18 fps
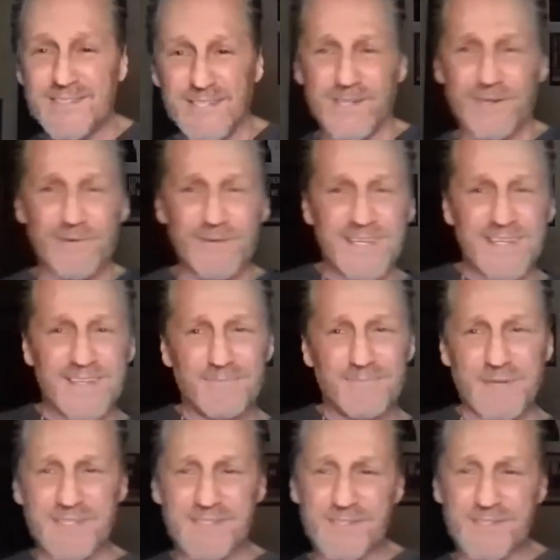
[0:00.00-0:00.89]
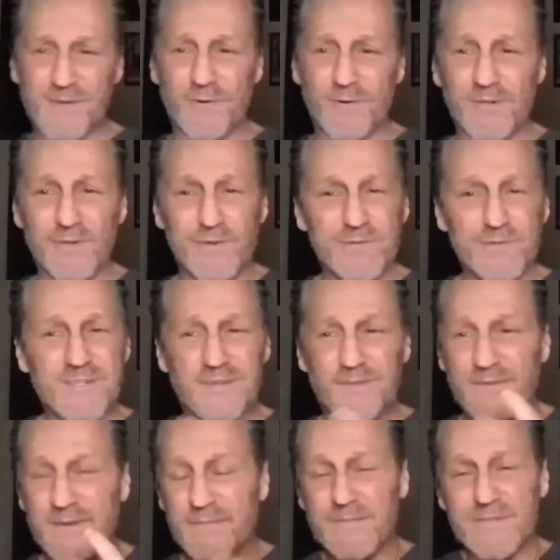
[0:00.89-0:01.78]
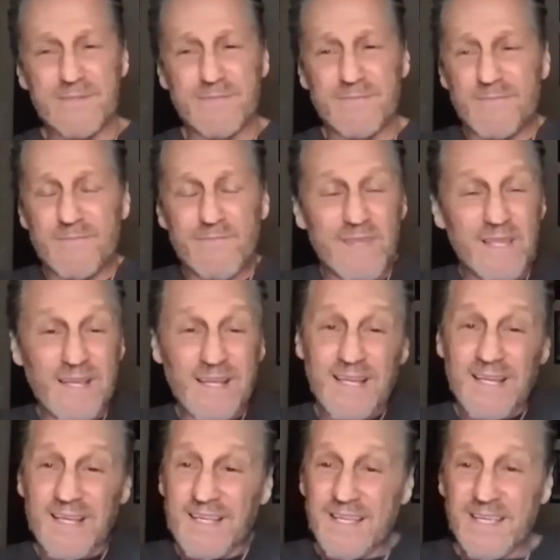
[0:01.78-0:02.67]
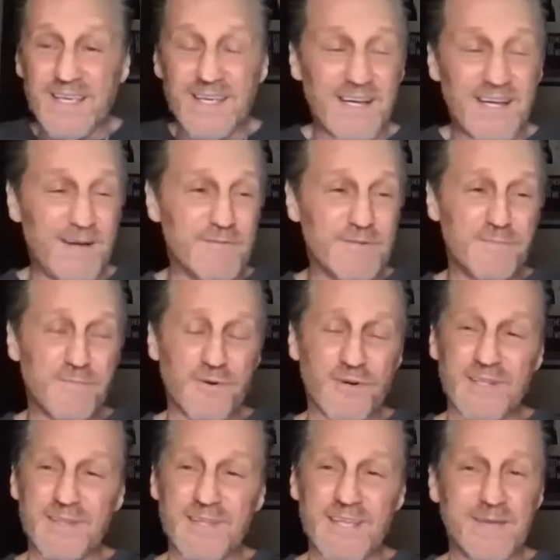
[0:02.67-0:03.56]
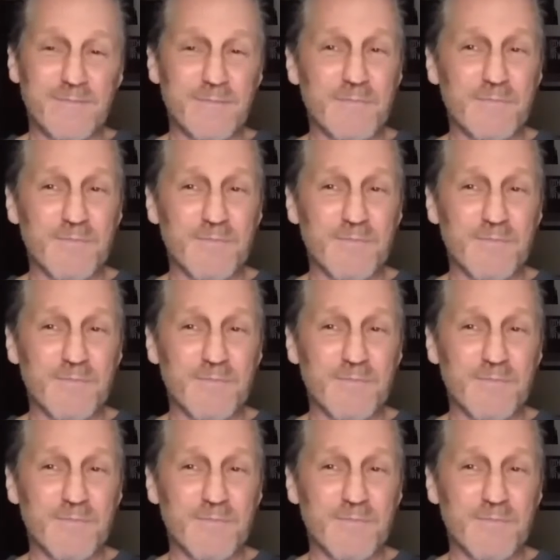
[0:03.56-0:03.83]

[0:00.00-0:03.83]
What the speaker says: be so elusive. He was, yeah, I was pretty damn impressed.